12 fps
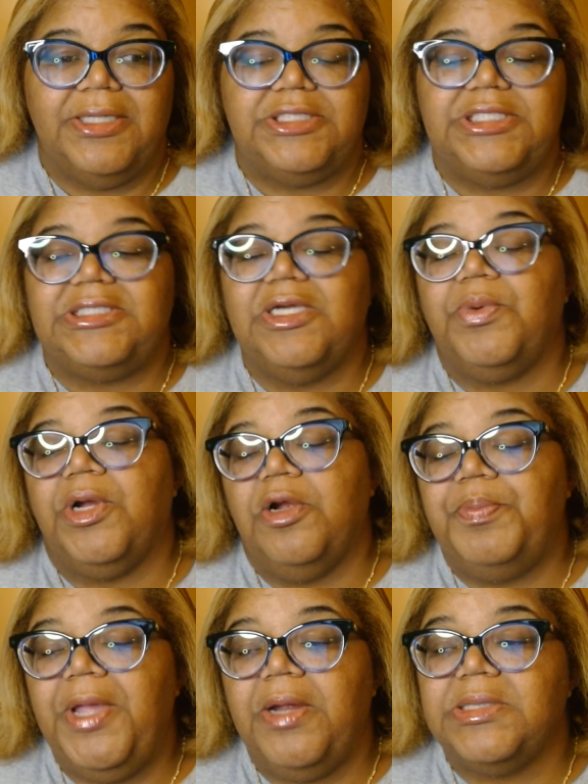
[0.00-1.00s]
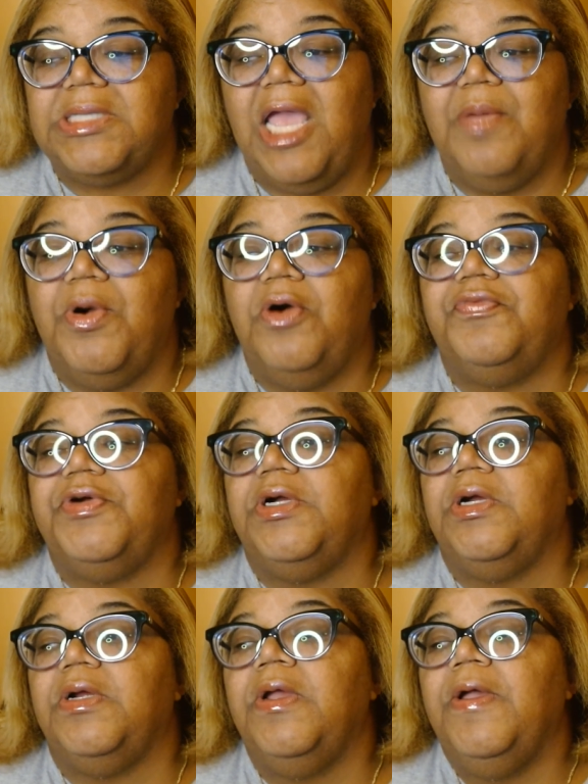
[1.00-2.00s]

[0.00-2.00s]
She said when her parents came over,